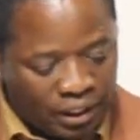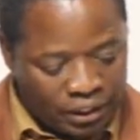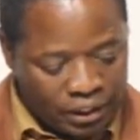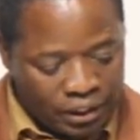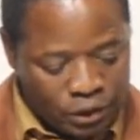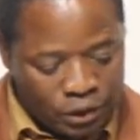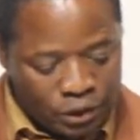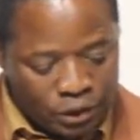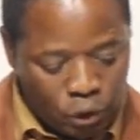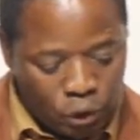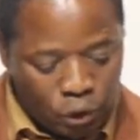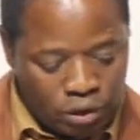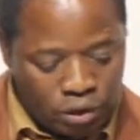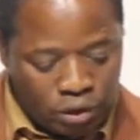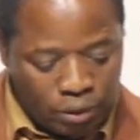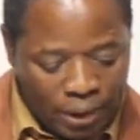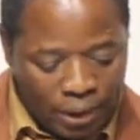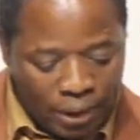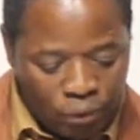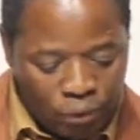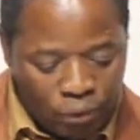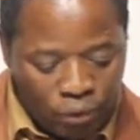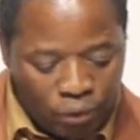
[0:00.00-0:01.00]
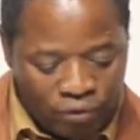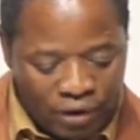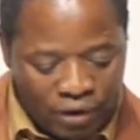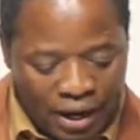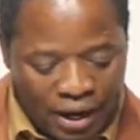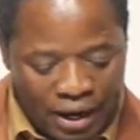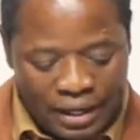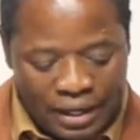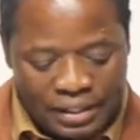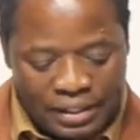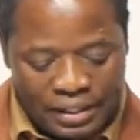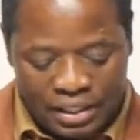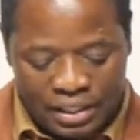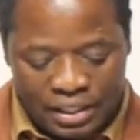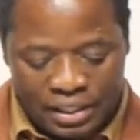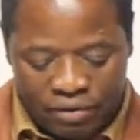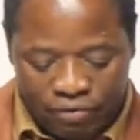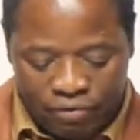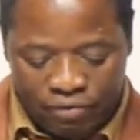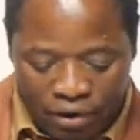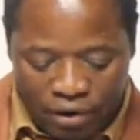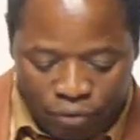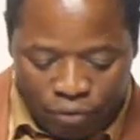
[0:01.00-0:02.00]
He took the mantle of Elijah
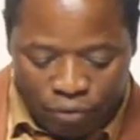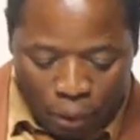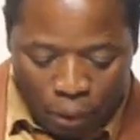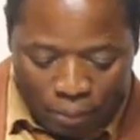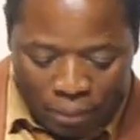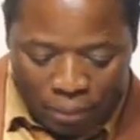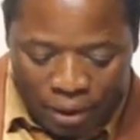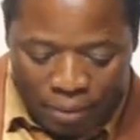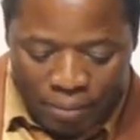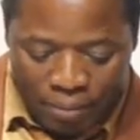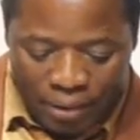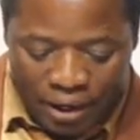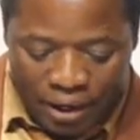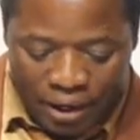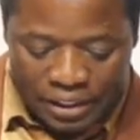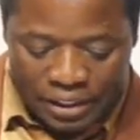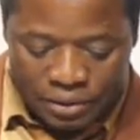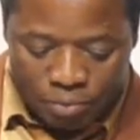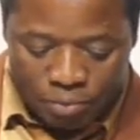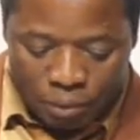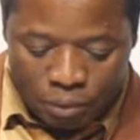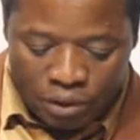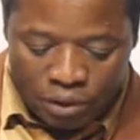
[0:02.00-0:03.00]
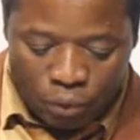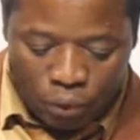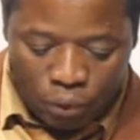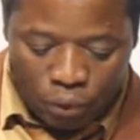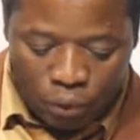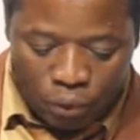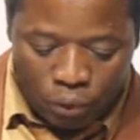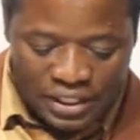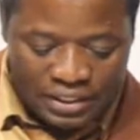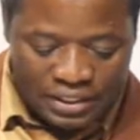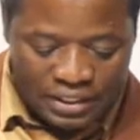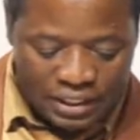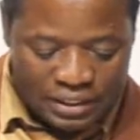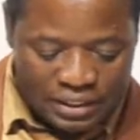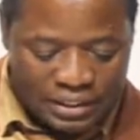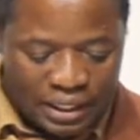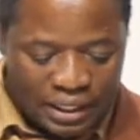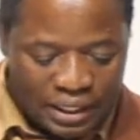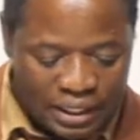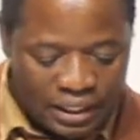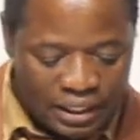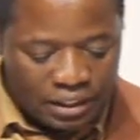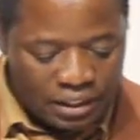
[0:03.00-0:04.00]
that fell from him and smote the waters and
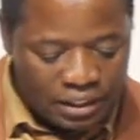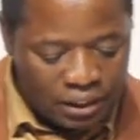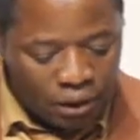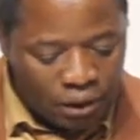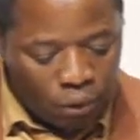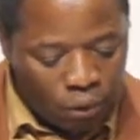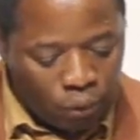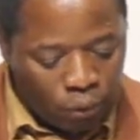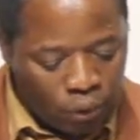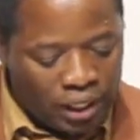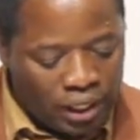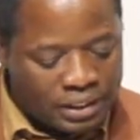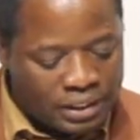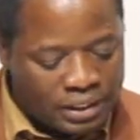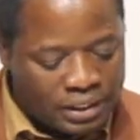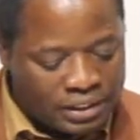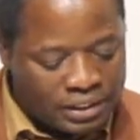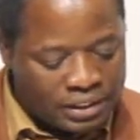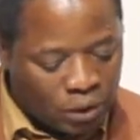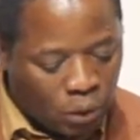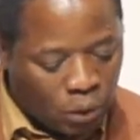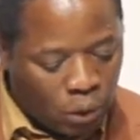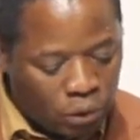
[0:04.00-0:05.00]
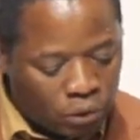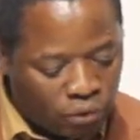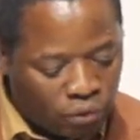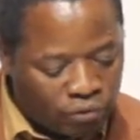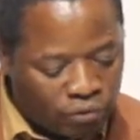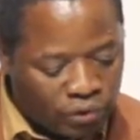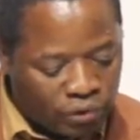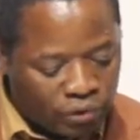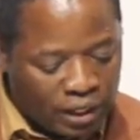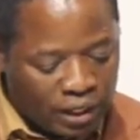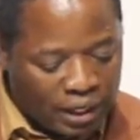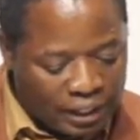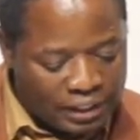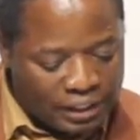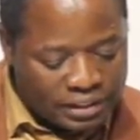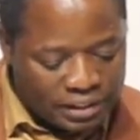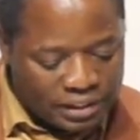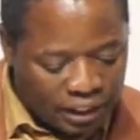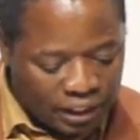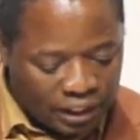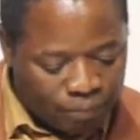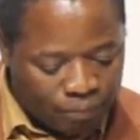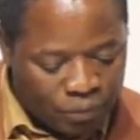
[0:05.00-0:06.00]
said, "Where is the God of
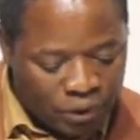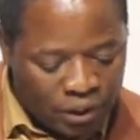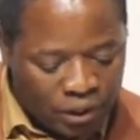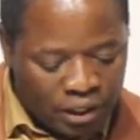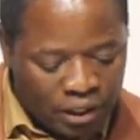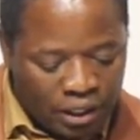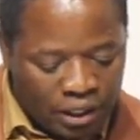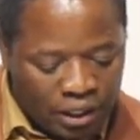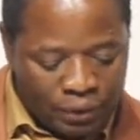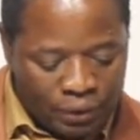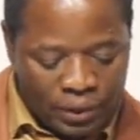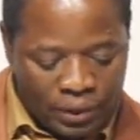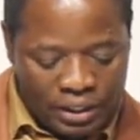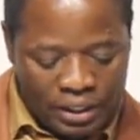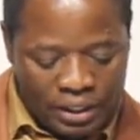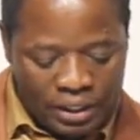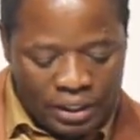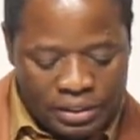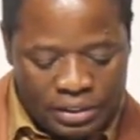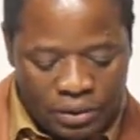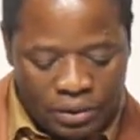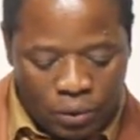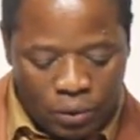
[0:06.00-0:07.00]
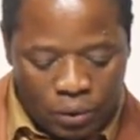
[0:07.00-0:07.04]
Elijah?" And when he had